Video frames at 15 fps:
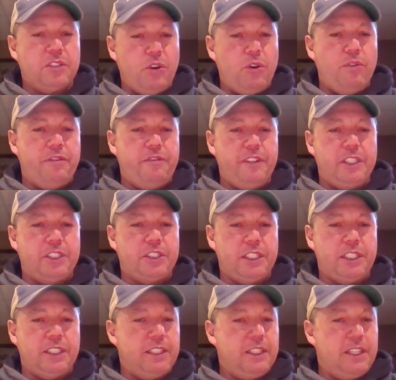go
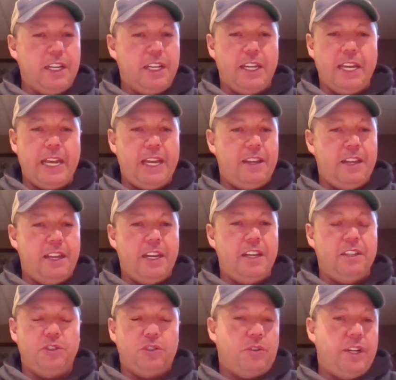fishing and, and
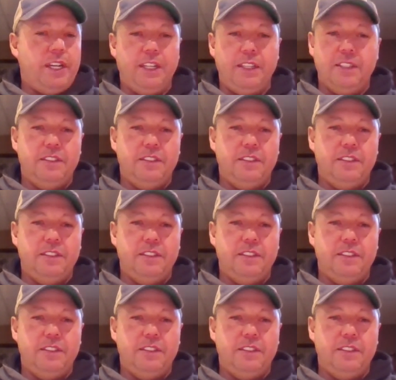enjoy